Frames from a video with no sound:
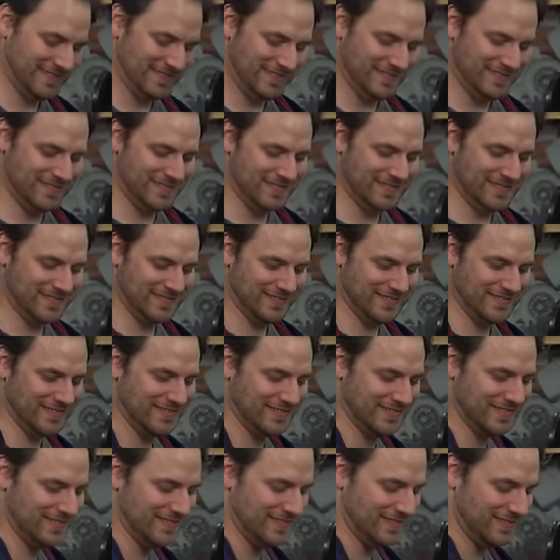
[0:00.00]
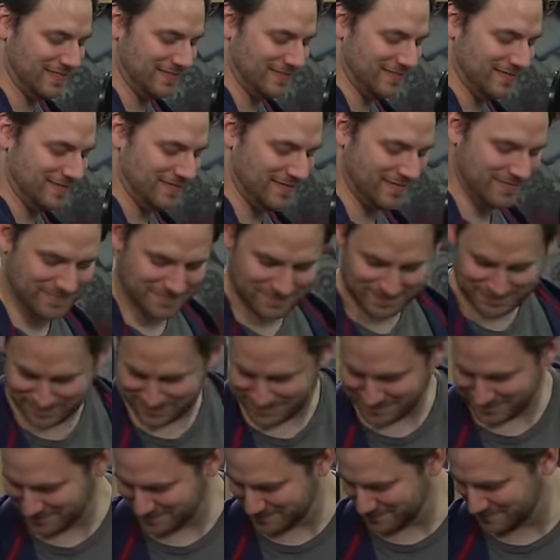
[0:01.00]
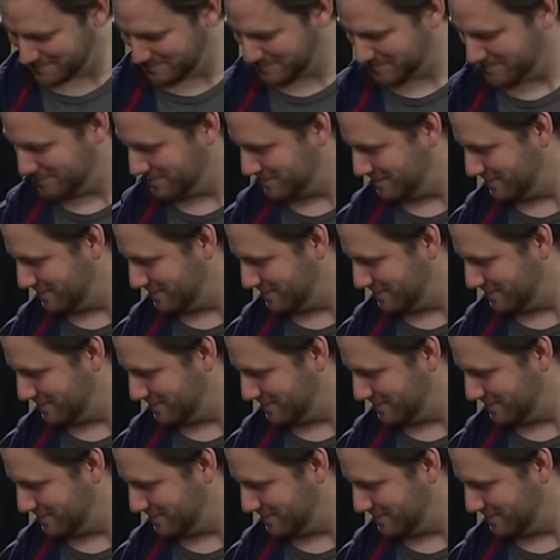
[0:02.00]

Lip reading: (not speaking)